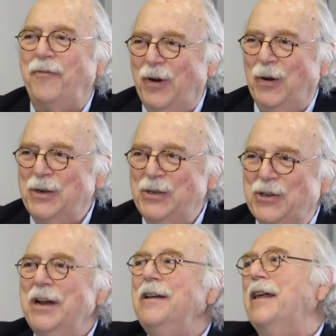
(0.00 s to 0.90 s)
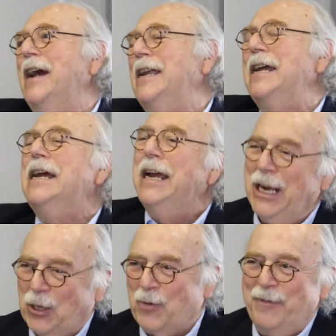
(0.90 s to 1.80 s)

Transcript: voters than Hillary